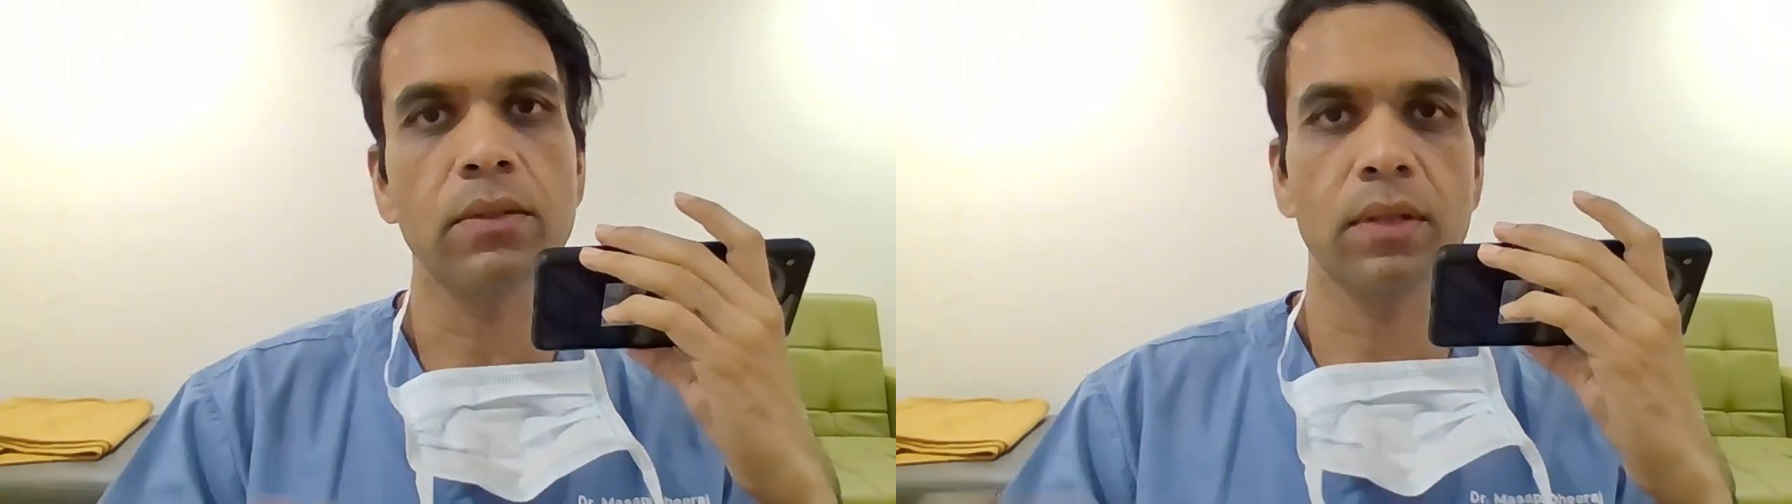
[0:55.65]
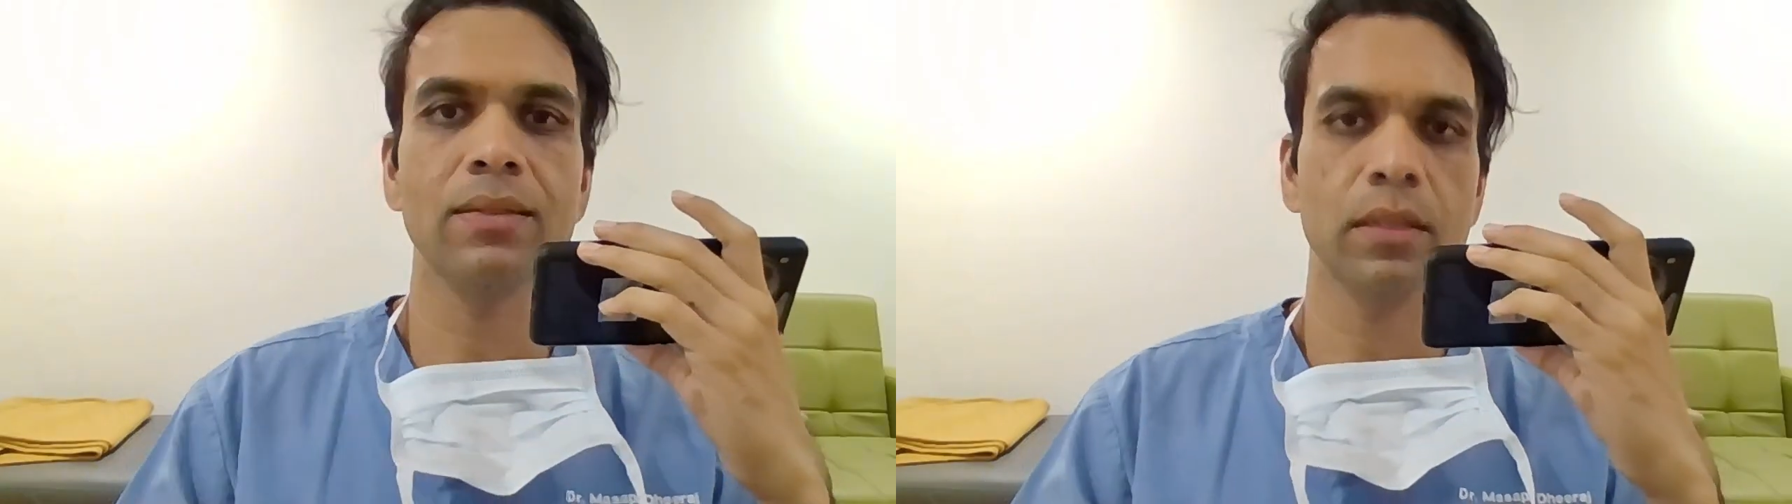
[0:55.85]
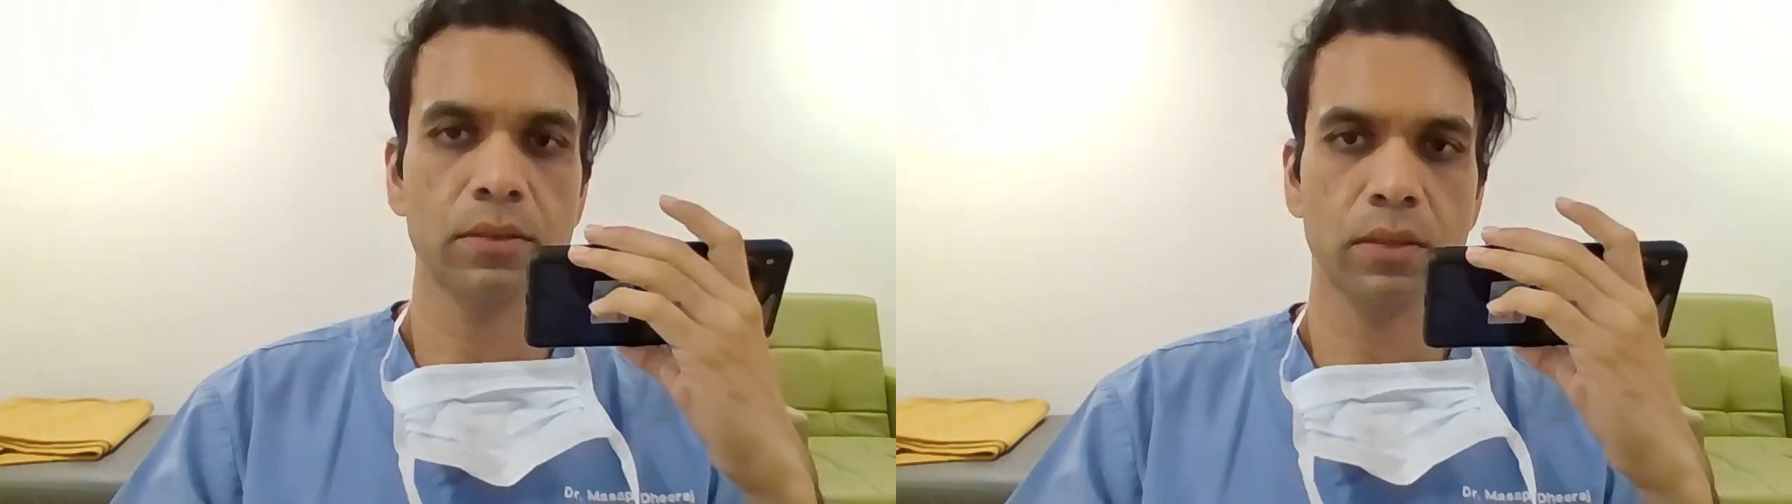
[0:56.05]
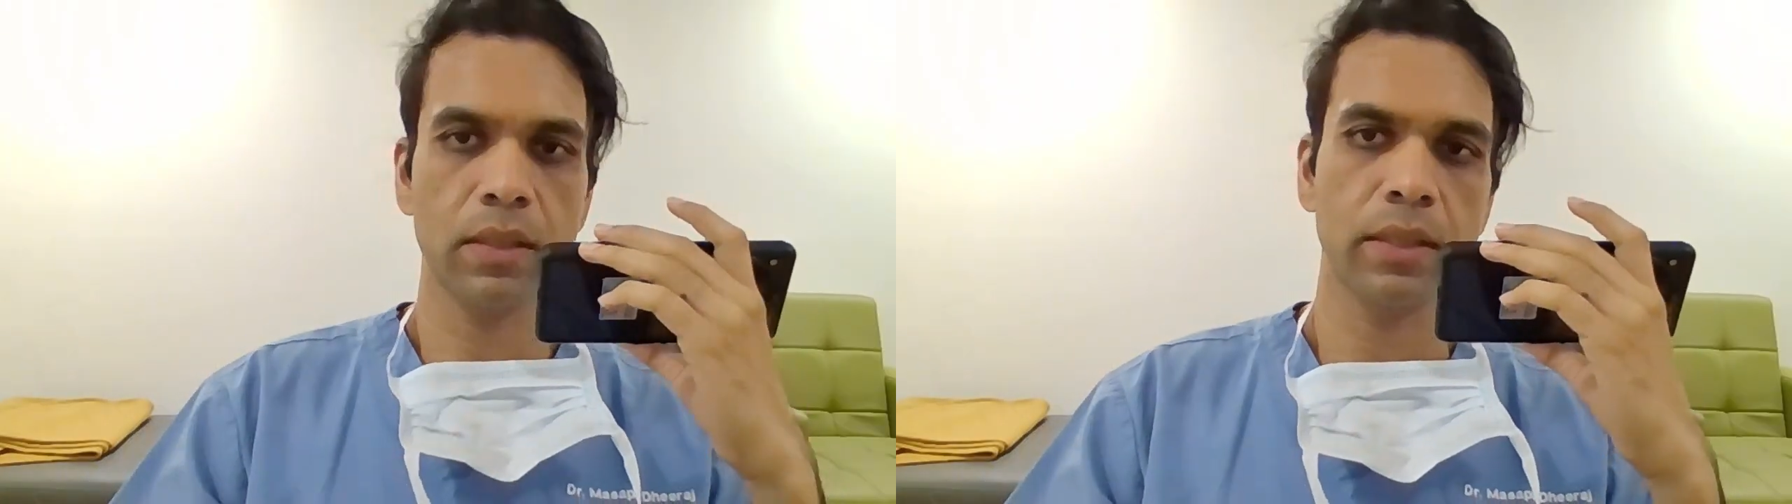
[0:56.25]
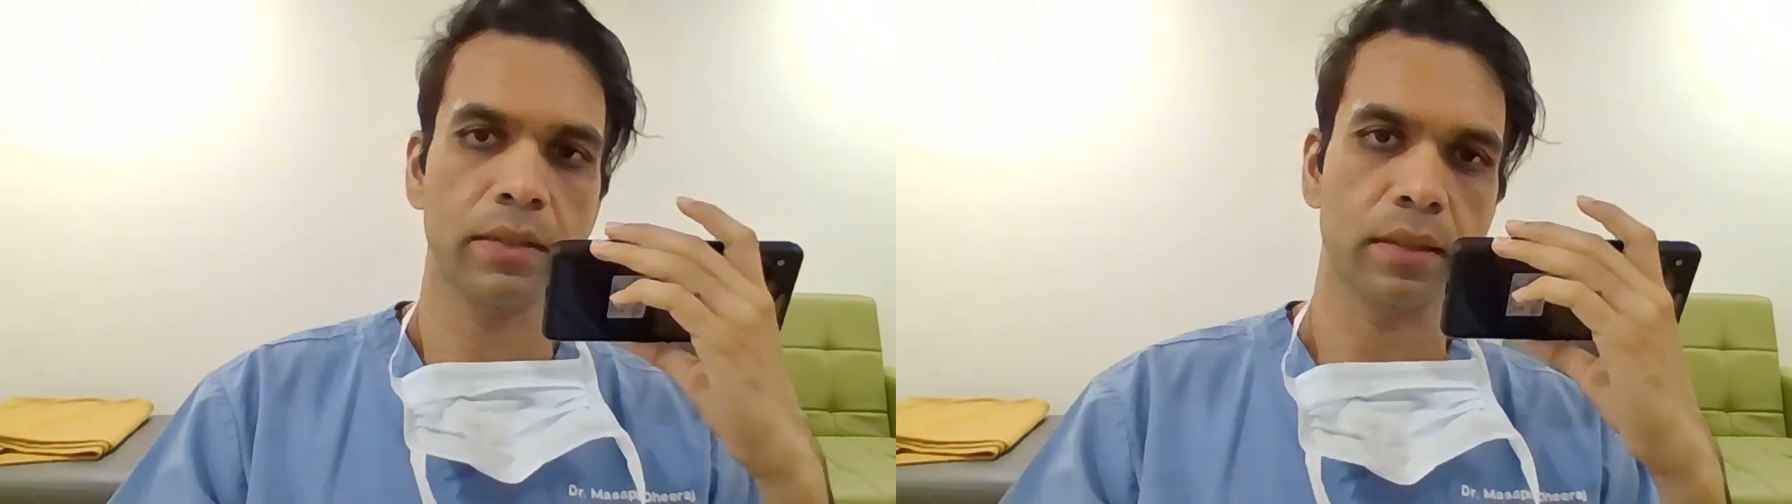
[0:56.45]
called as
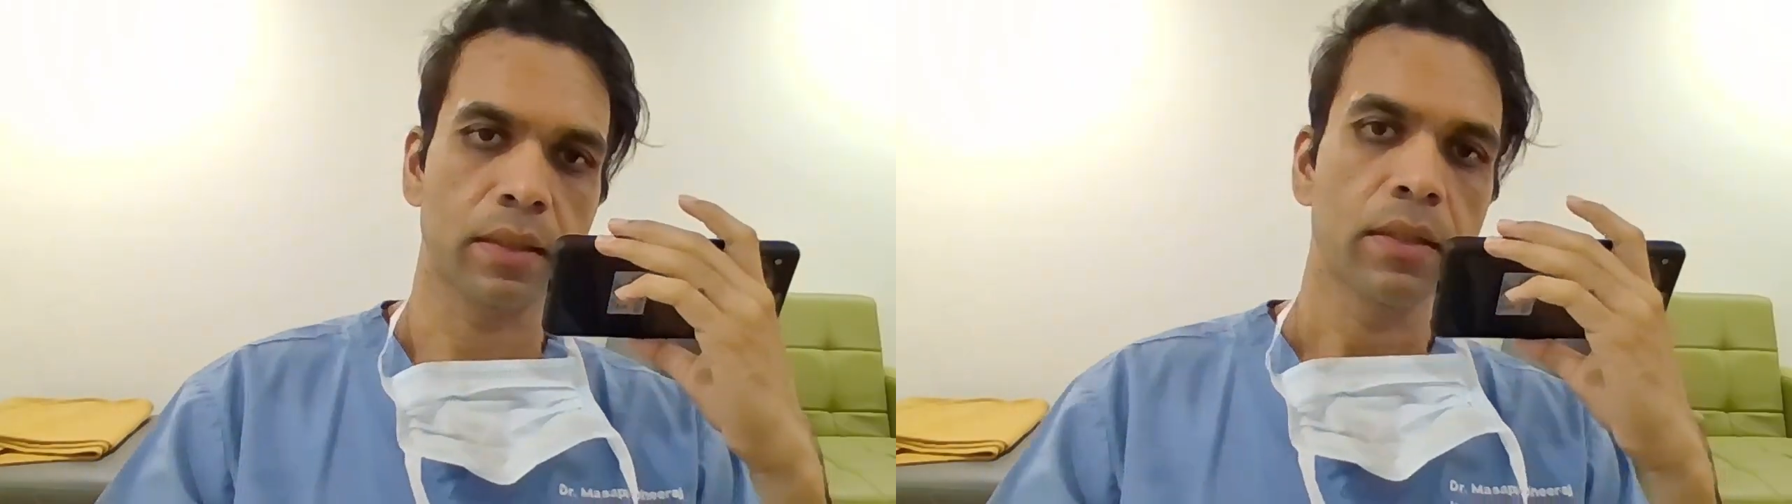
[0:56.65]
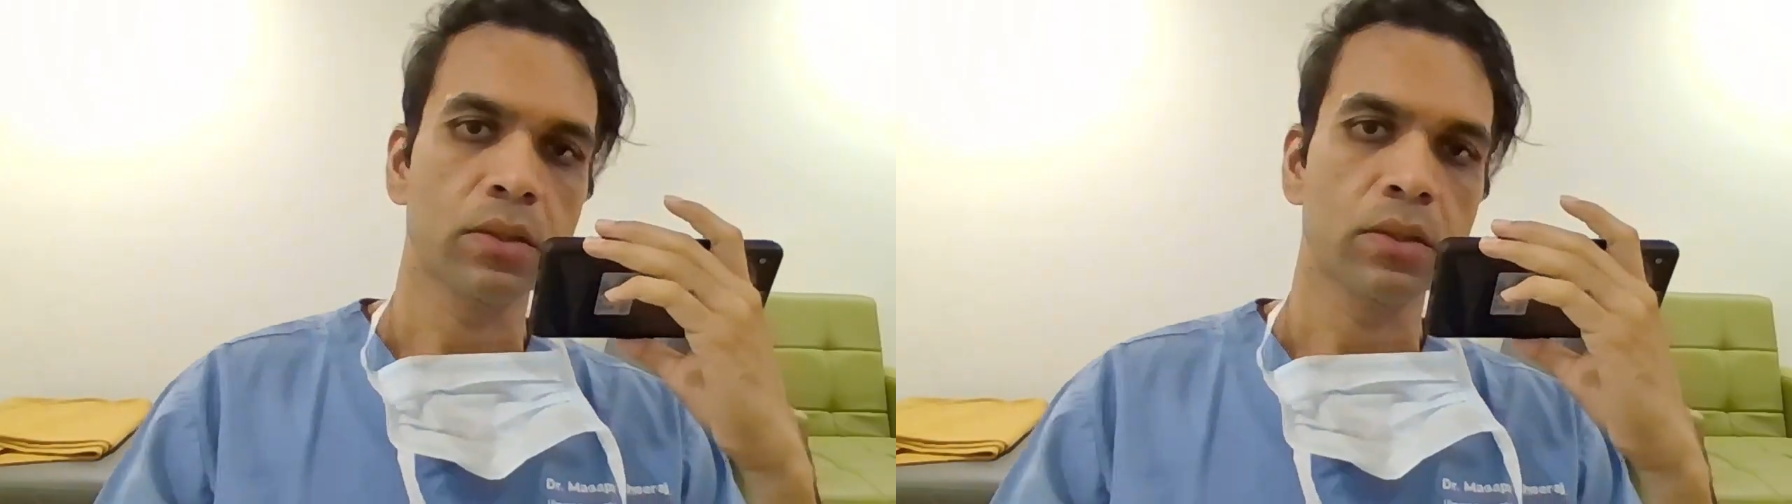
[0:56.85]
consolidation.